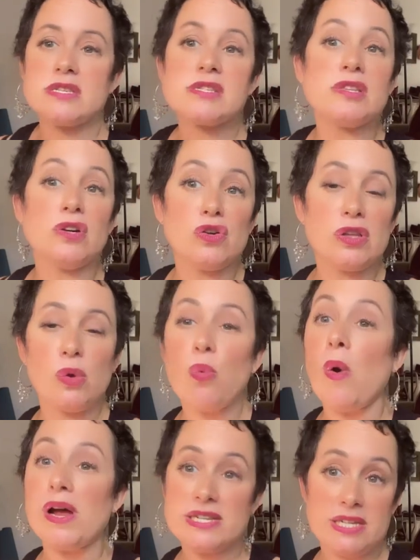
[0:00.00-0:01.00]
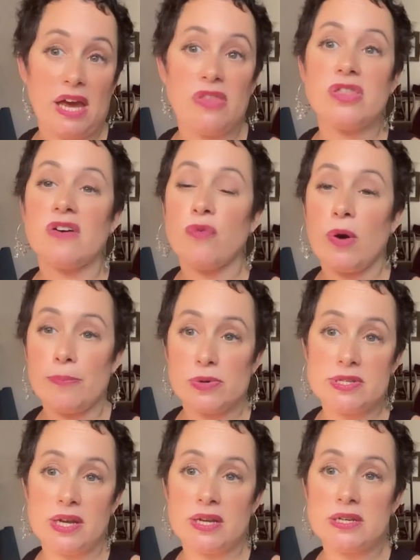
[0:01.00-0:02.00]
It's literally 1/10 of
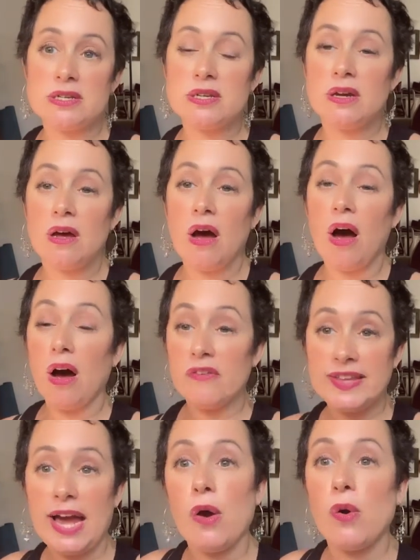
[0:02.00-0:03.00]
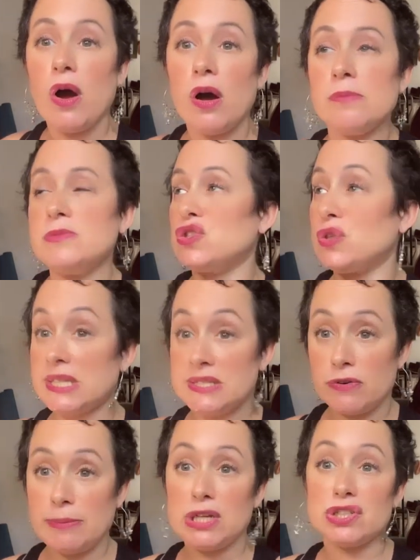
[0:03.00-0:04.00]
1% of the outcomes,
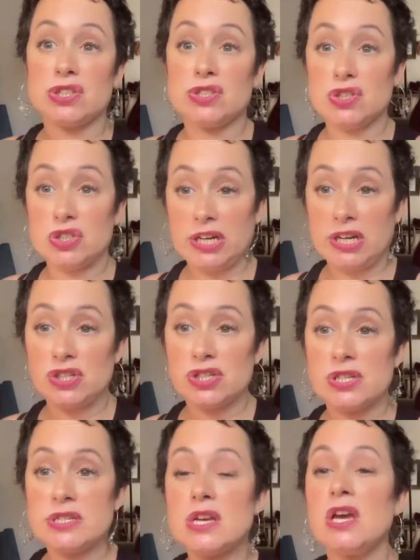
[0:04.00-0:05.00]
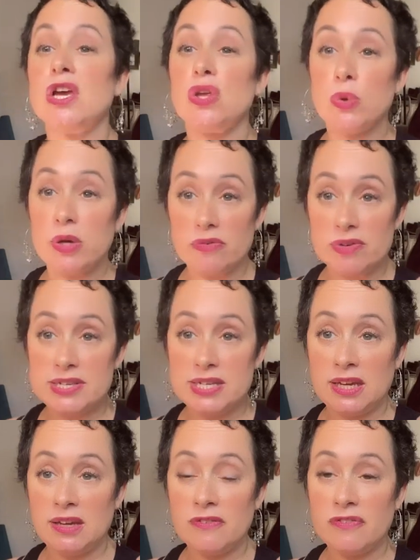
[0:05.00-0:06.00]
transformations, changes you can
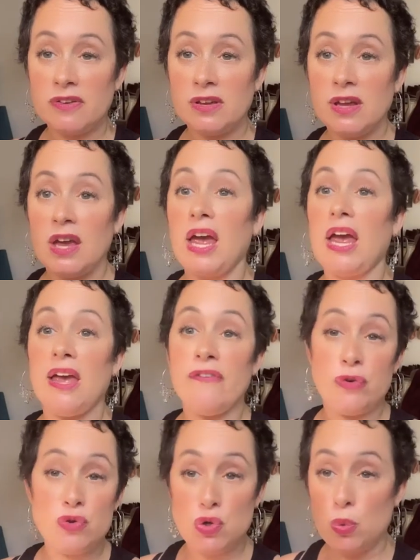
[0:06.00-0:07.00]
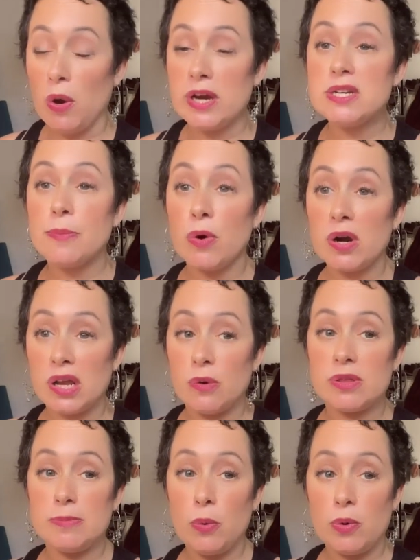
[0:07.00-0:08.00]
receive if you do wind up
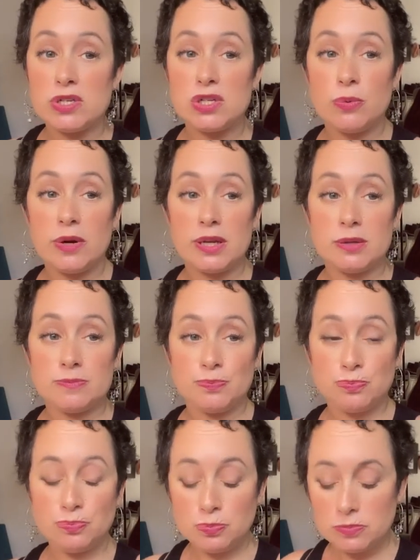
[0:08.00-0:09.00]
working with me one-to-one.